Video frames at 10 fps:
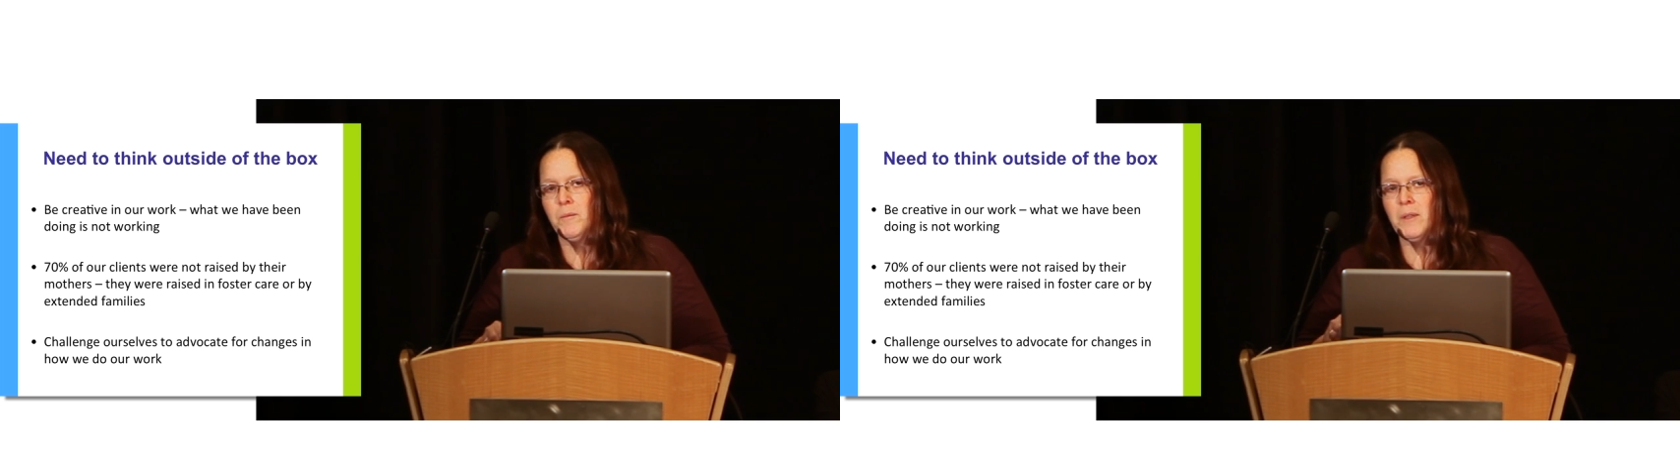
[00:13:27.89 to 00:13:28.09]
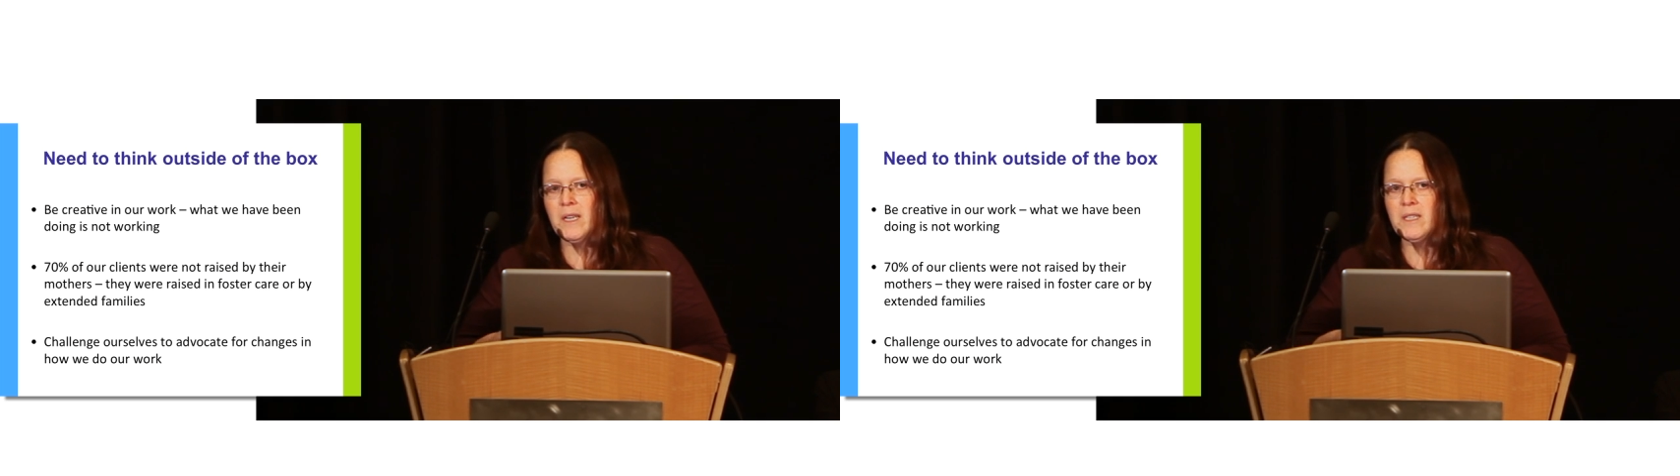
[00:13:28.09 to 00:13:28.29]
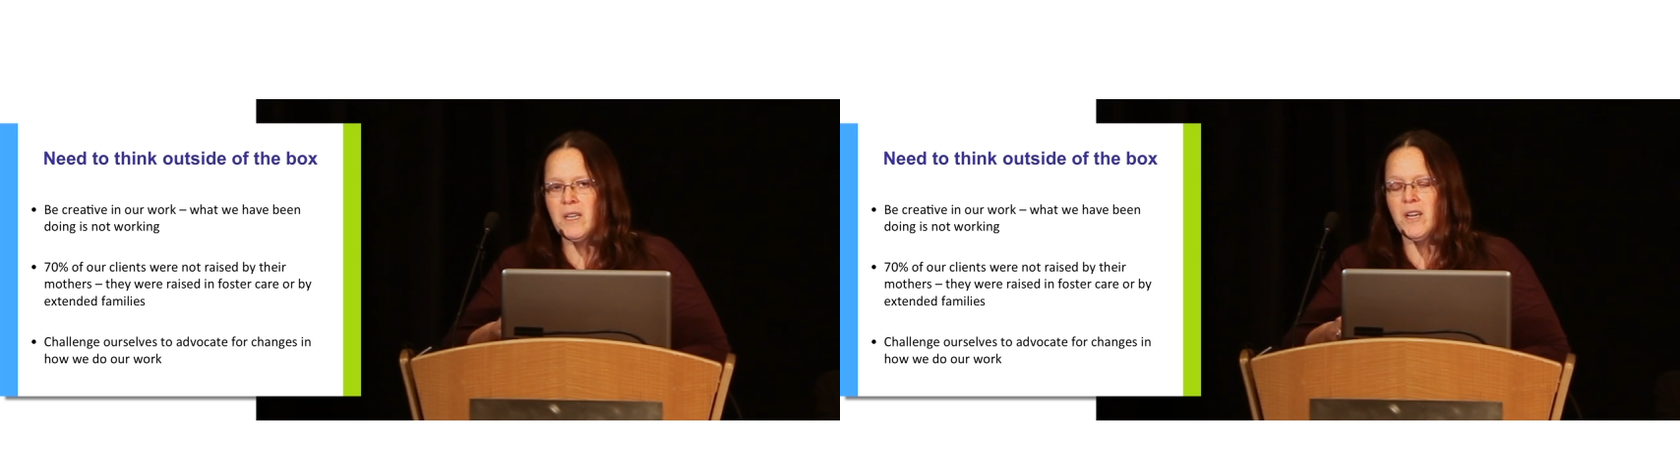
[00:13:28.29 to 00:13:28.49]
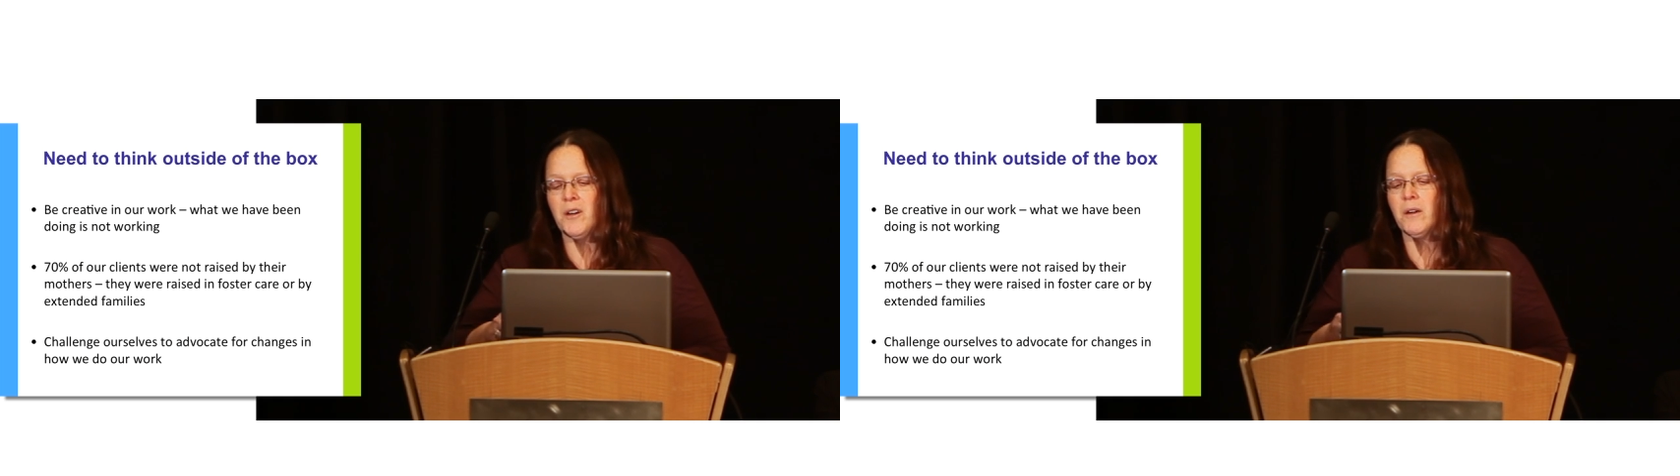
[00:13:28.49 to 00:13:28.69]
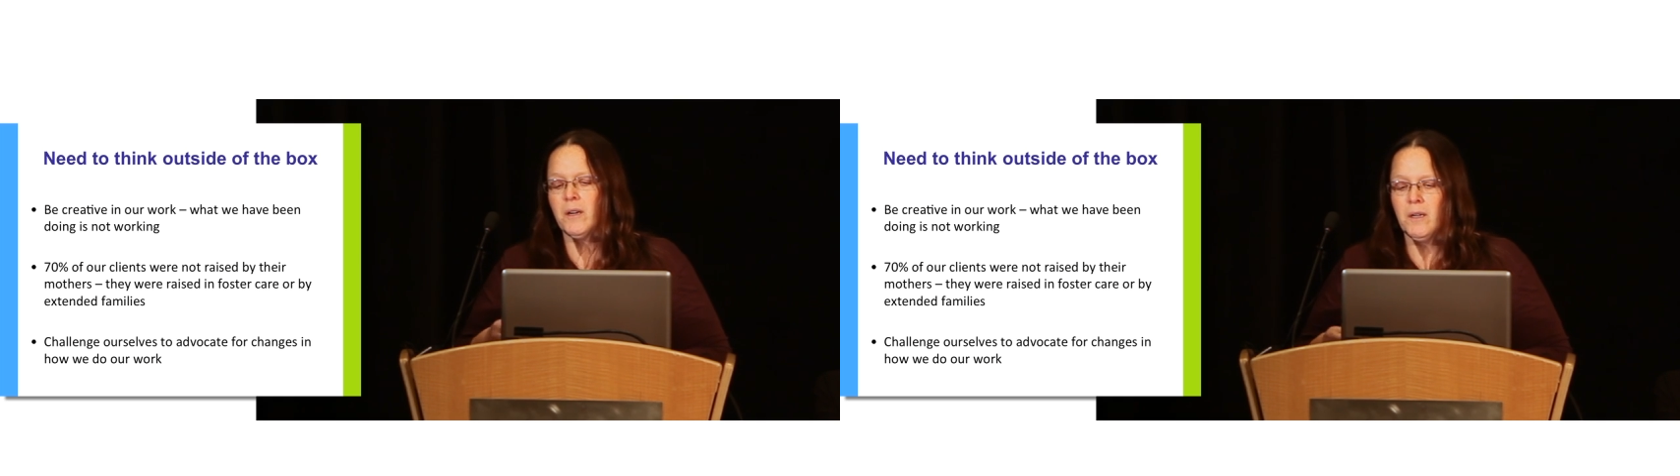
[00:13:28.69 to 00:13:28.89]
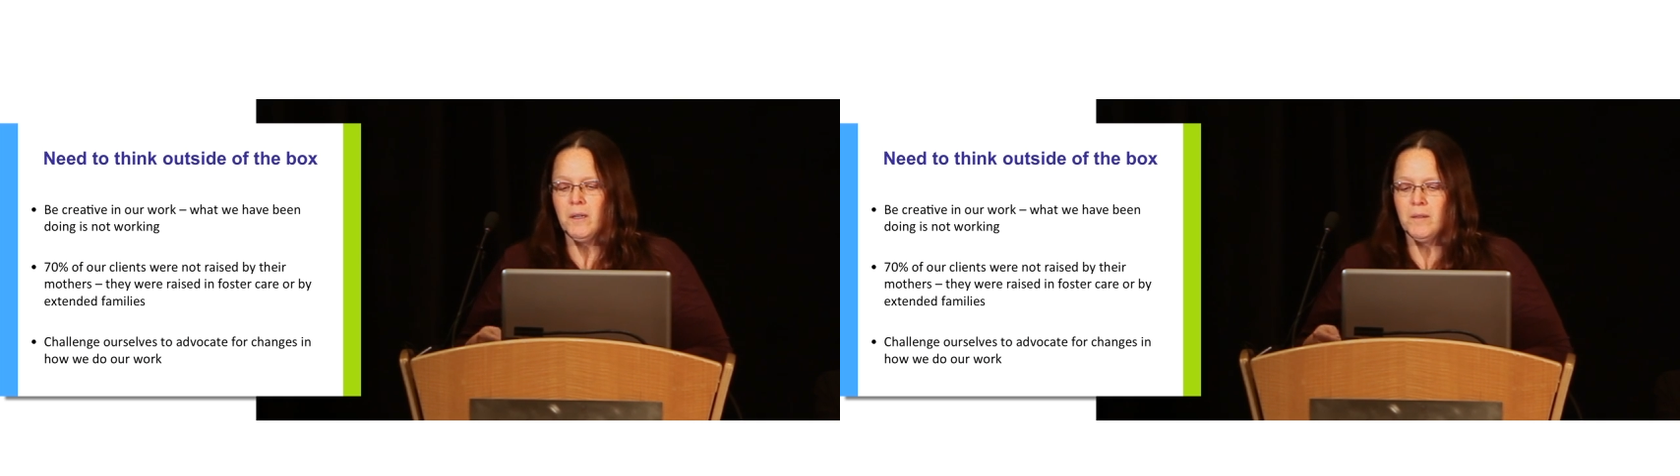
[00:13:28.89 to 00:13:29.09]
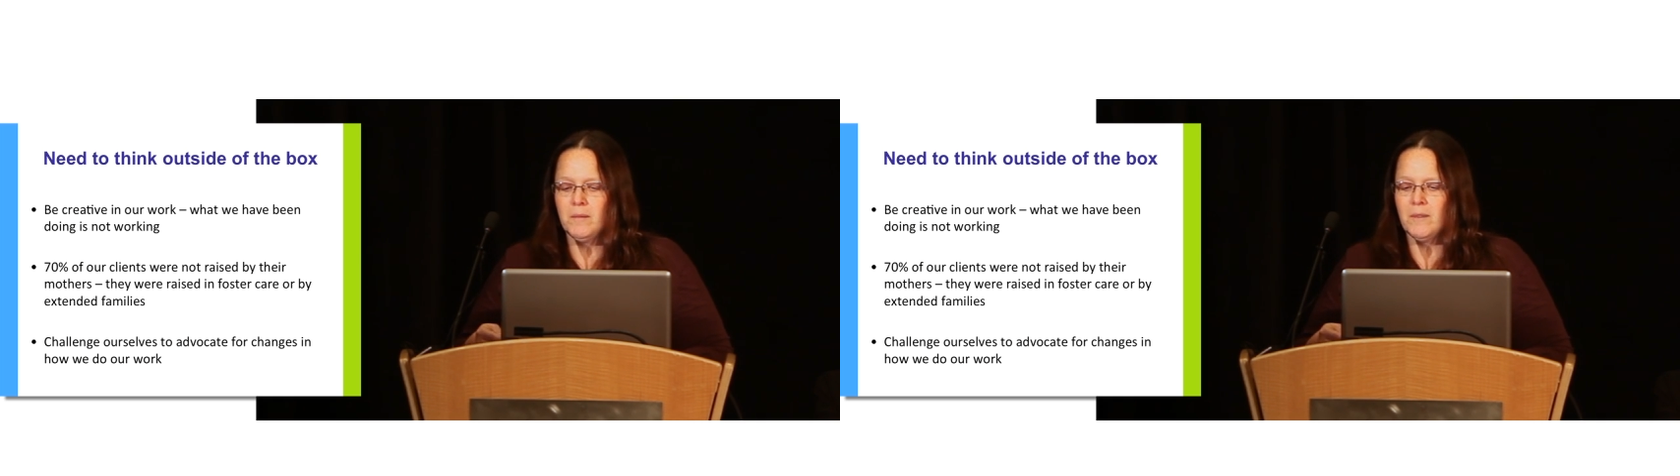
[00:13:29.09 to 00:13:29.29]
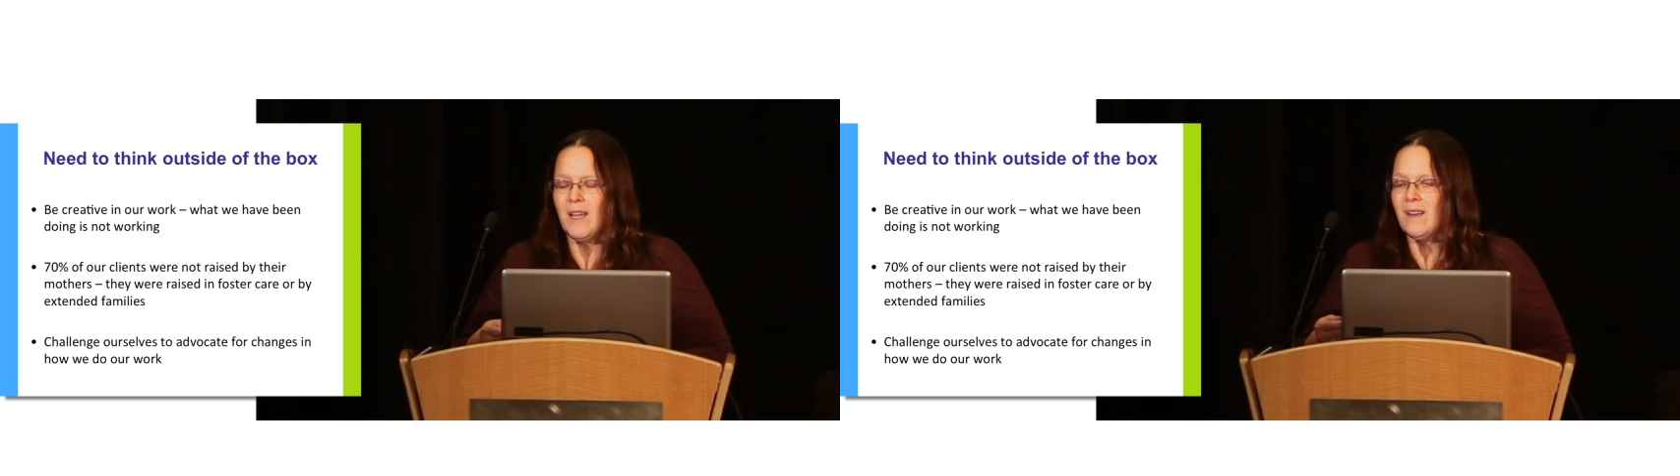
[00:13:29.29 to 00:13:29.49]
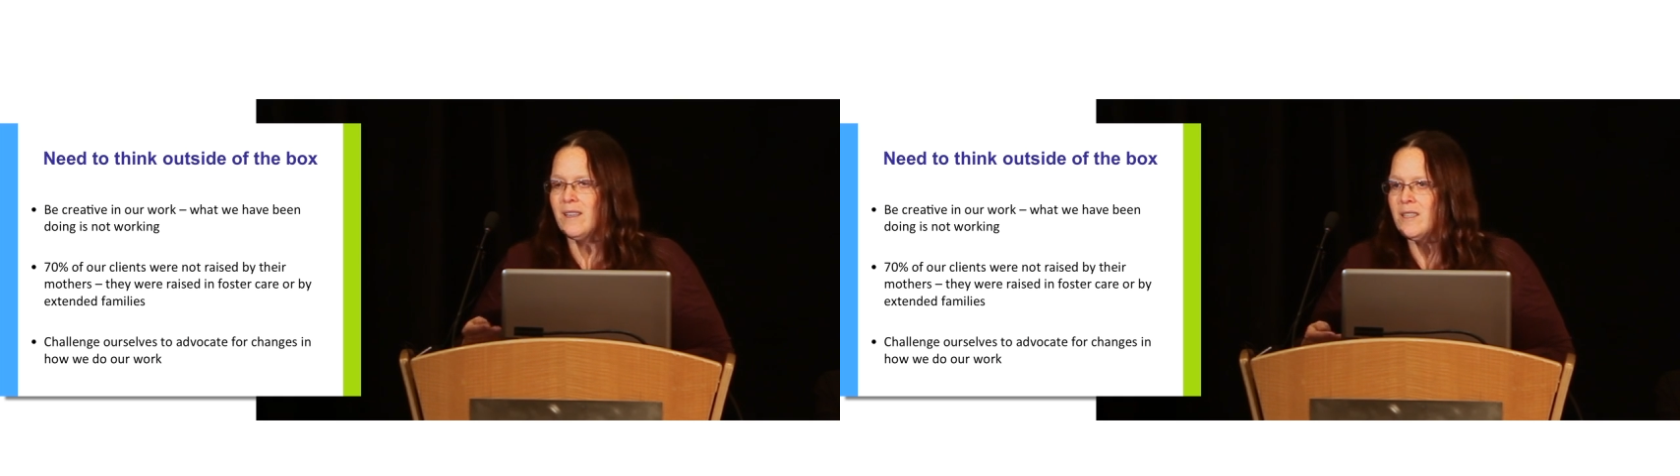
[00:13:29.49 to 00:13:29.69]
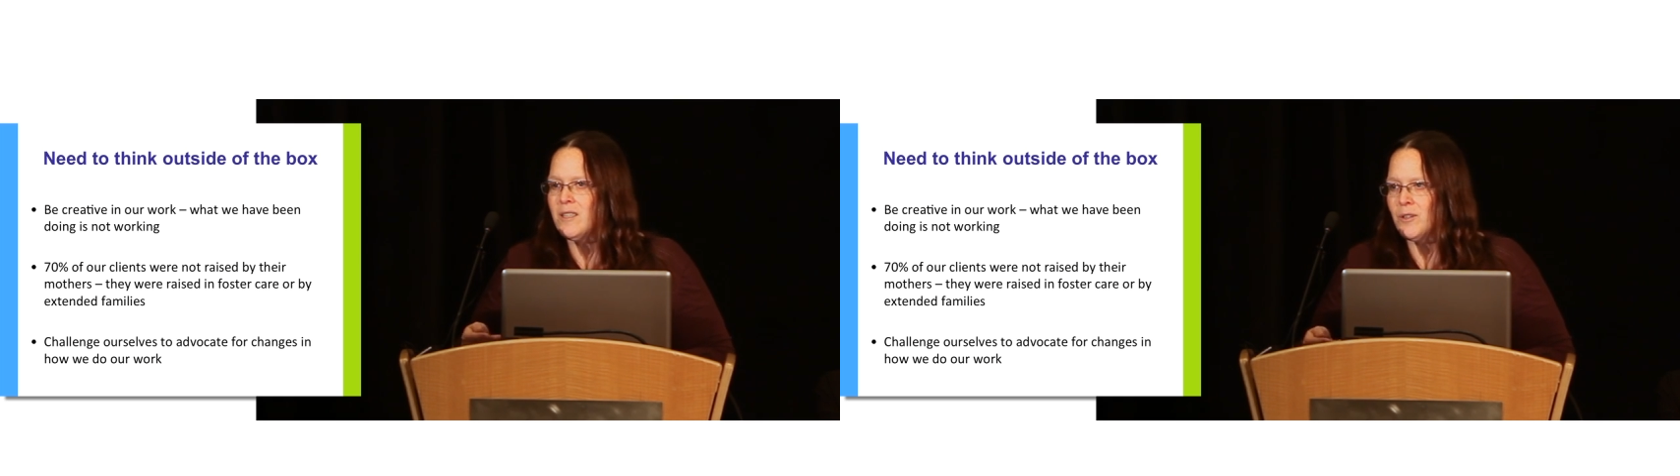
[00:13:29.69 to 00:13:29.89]
When they see her and
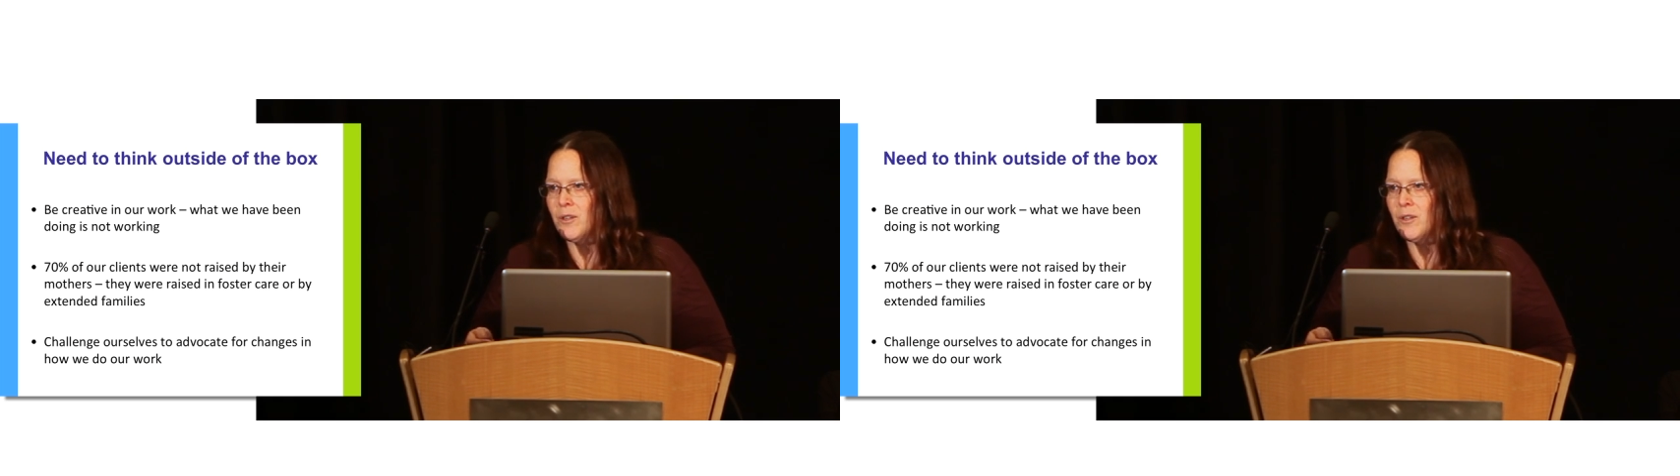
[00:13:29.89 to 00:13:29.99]
listen